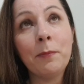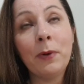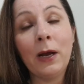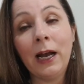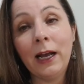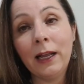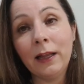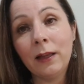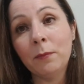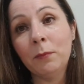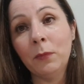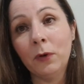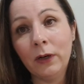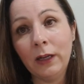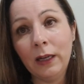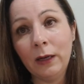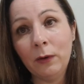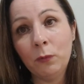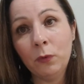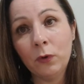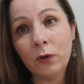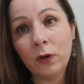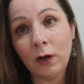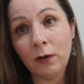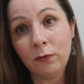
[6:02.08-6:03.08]
pay the money,
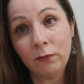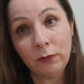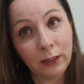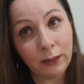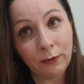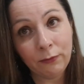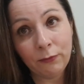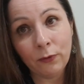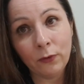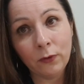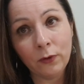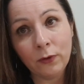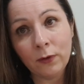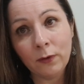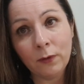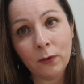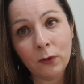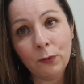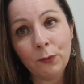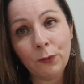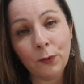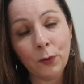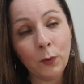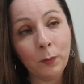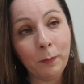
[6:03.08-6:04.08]
would I refund them the
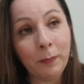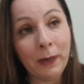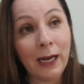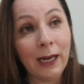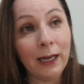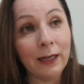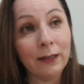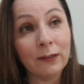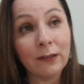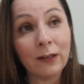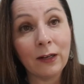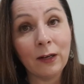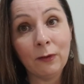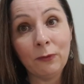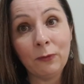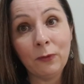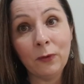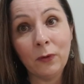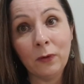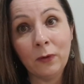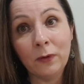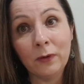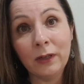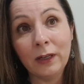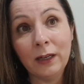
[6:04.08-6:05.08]
£4? And I
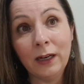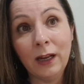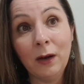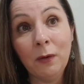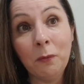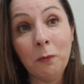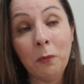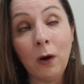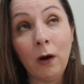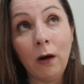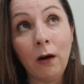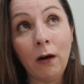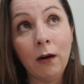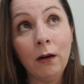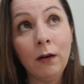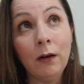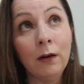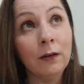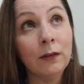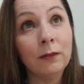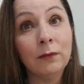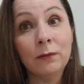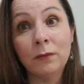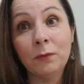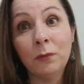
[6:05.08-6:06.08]
thought, you know what?
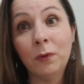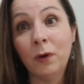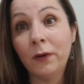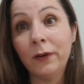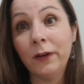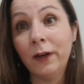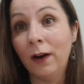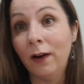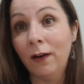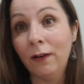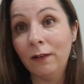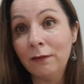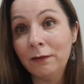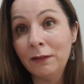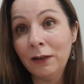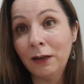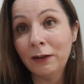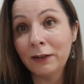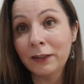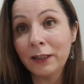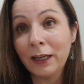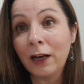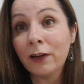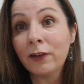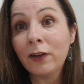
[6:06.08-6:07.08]
Why not?
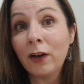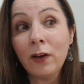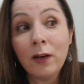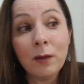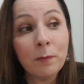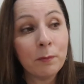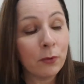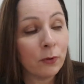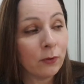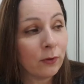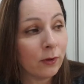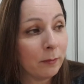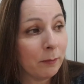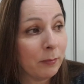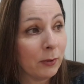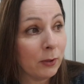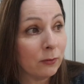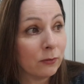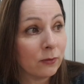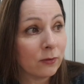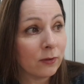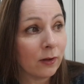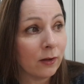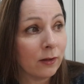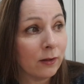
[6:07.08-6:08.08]
Like, I'd only put the
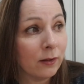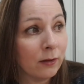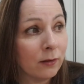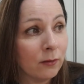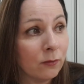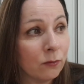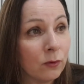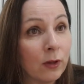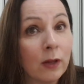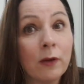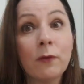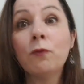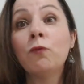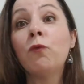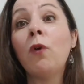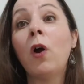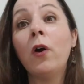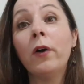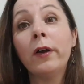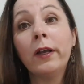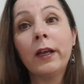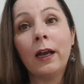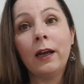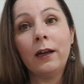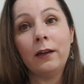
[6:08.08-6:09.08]
boots on. They're
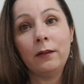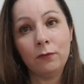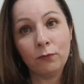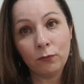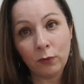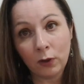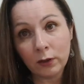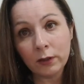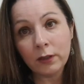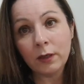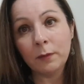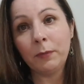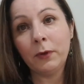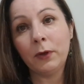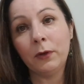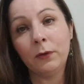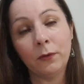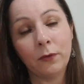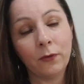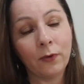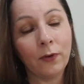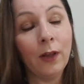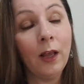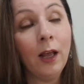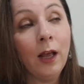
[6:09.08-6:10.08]
Riker
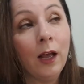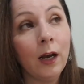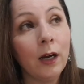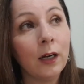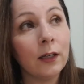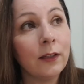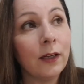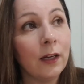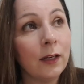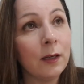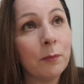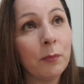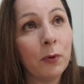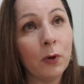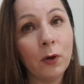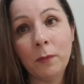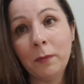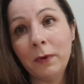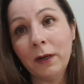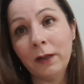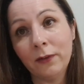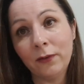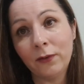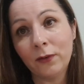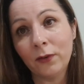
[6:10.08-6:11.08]
boots. I'd only put
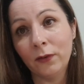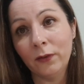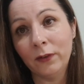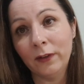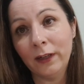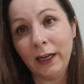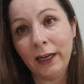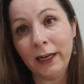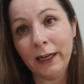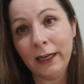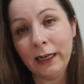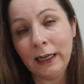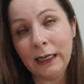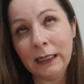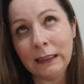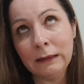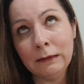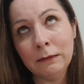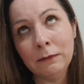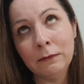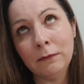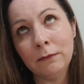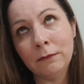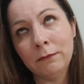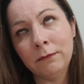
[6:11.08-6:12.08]
them on Sunday.
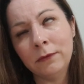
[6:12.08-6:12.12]
And